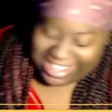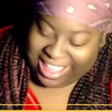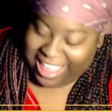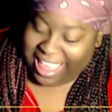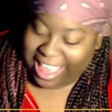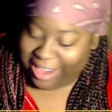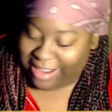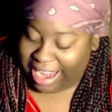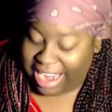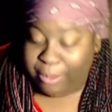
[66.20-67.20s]
Alright, I
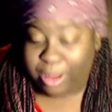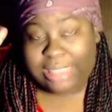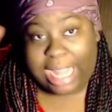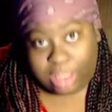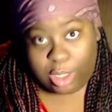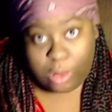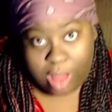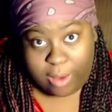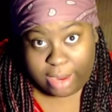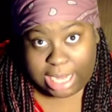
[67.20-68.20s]
won't take too long
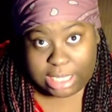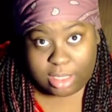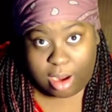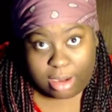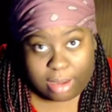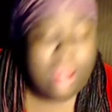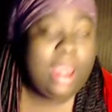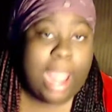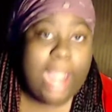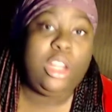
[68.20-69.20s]
getting started. And
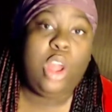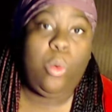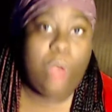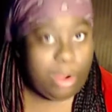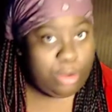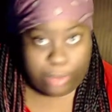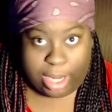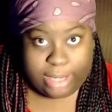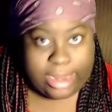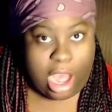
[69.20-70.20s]
you know, while we're reading,
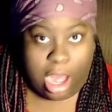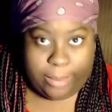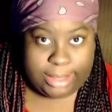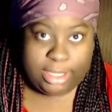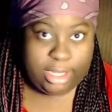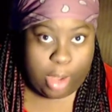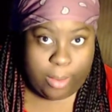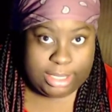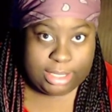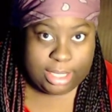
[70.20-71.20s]
I always encourage
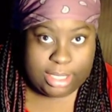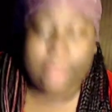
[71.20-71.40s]
this.